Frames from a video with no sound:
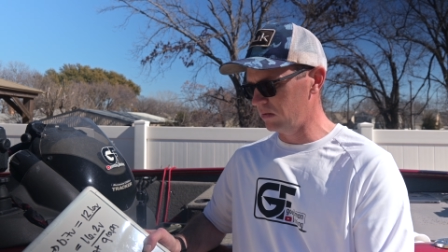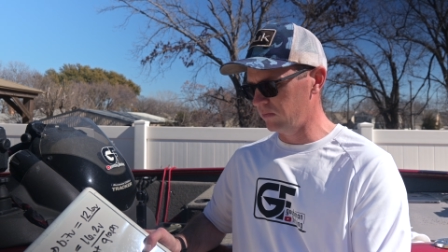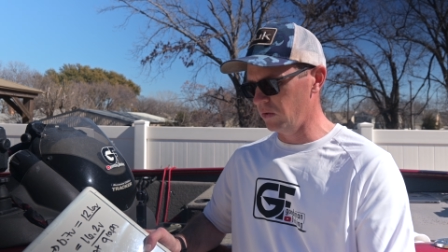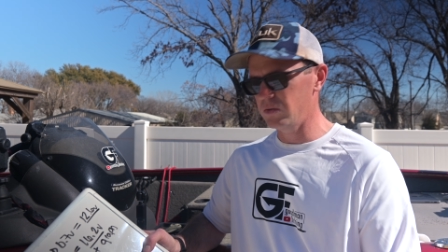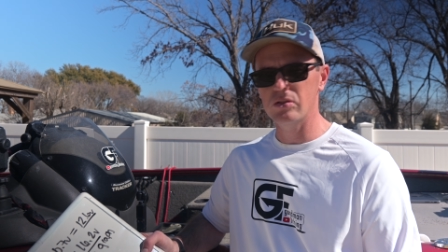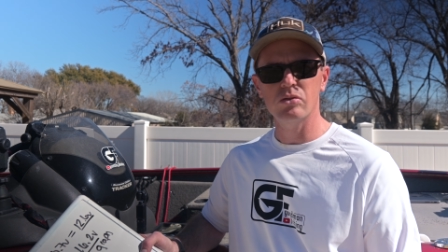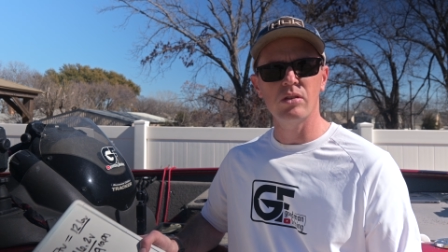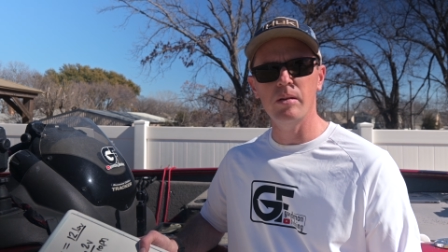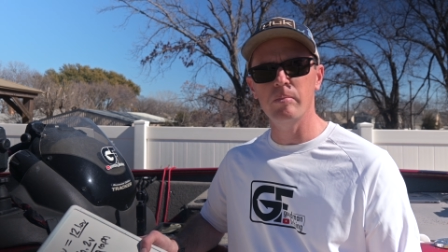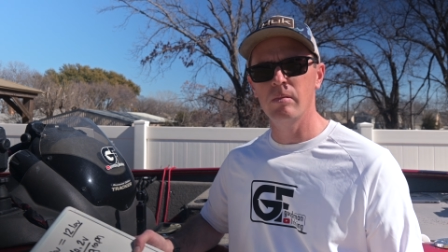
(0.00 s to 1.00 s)
your voltage
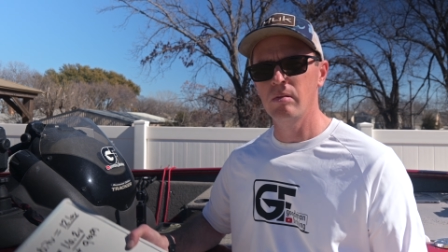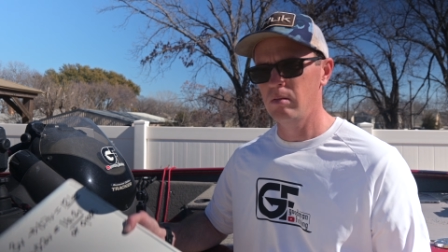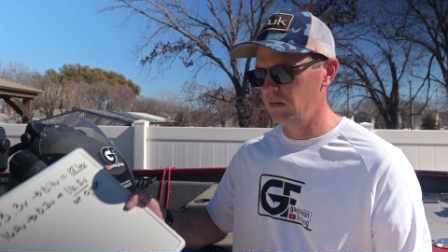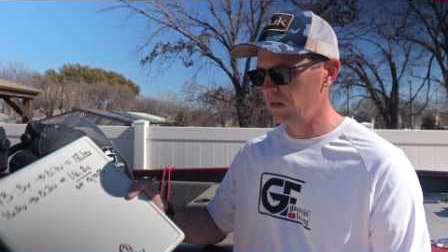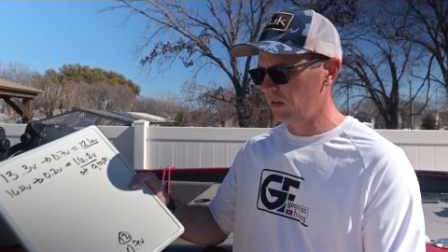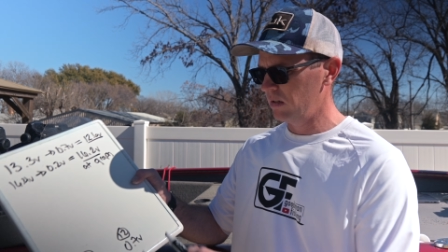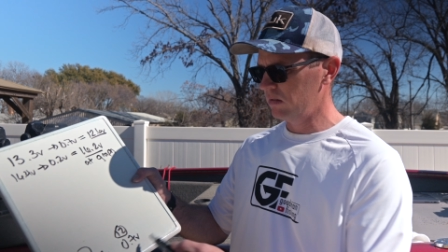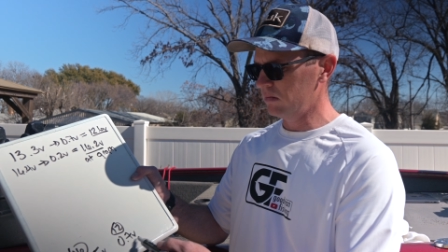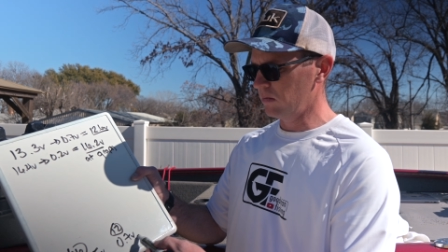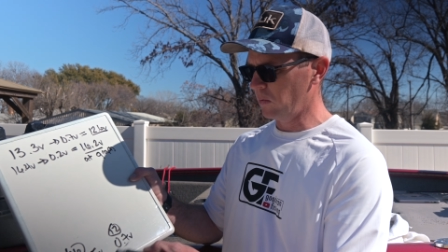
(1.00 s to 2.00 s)
drop,
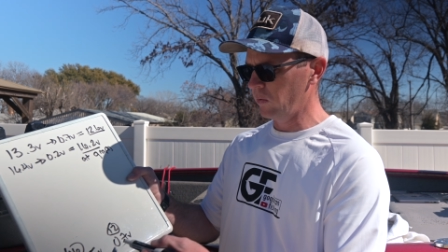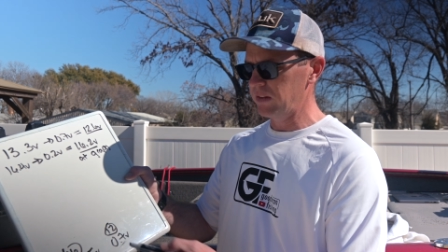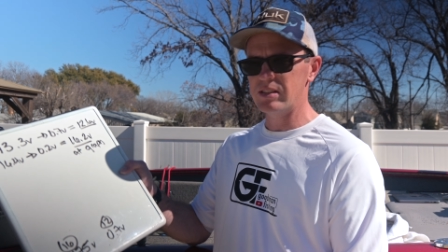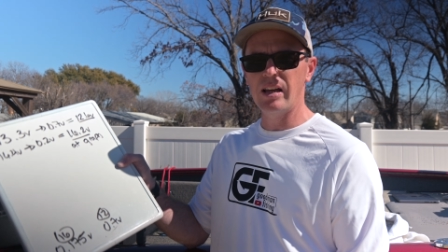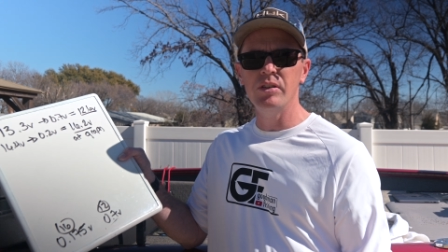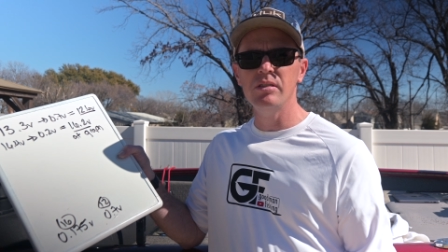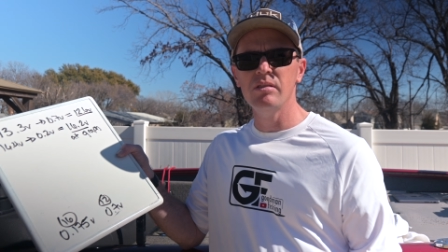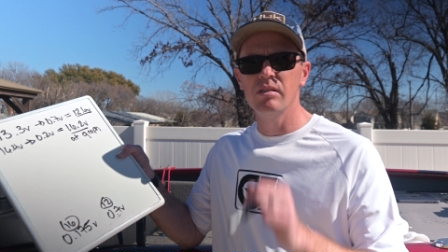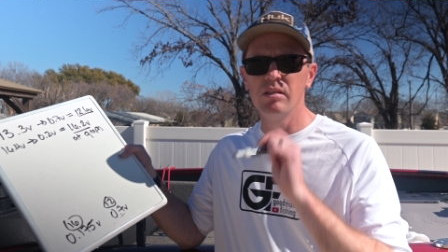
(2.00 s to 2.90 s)
your, your zero point seven.